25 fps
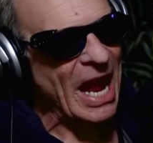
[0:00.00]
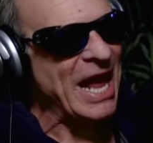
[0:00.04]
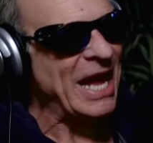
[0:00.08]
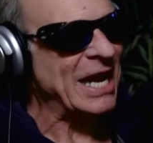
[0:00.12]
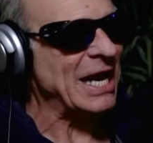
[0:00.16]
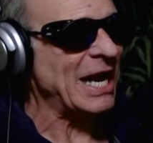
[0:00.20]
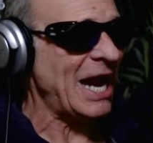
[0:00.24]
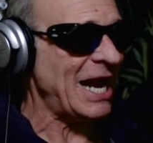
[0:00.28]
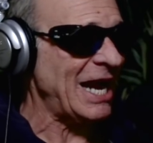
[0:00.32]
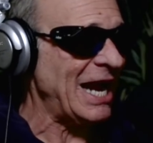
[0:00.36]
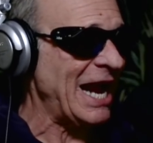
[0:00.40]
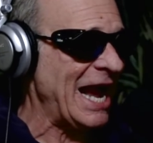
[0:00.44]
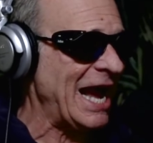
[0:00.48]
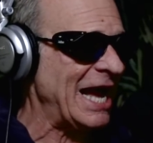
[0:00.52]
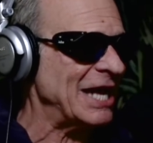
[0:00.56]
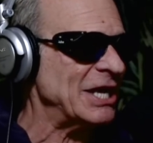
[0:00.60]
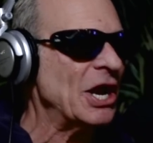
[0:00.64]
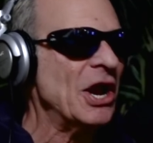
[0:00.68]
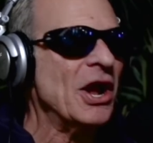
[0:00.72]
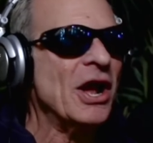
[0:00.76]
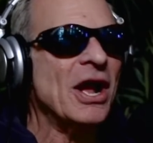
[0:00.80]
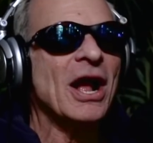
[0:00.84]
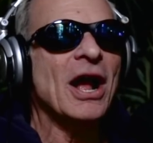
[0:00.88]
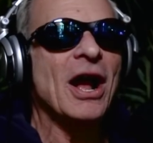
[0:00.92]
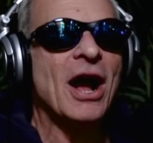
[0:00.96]
And I had
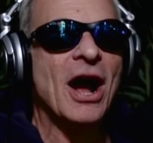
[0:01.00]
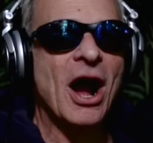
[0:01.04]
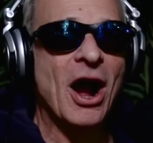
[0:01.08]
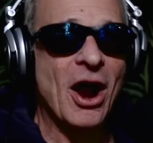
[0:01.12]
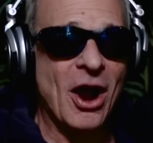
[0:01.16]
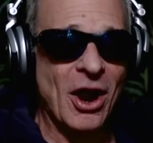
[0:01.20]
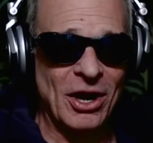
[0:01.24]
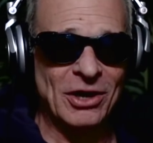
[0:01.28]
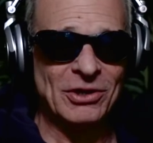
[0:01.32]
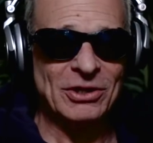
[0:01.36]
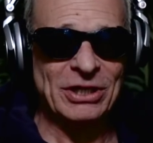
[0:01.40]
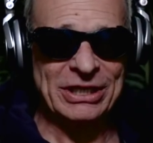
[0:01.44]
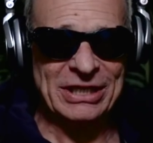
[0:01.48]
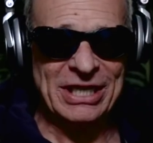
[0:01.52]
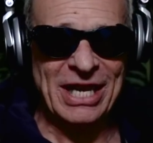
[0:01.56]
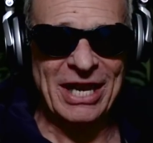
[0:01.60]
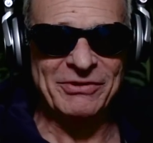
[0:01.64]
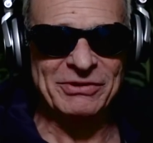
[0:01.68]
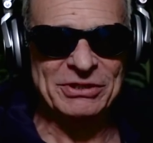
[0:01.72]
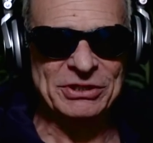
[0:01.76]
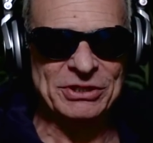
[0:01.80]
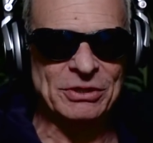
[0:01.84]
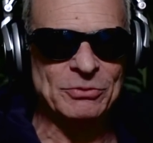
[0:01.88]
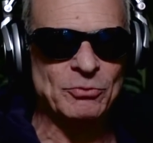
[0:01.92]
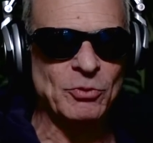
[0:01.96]
a Harley
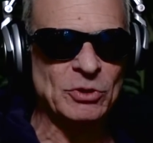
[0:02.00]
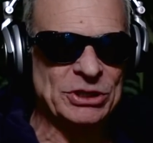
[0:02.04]
Davidson,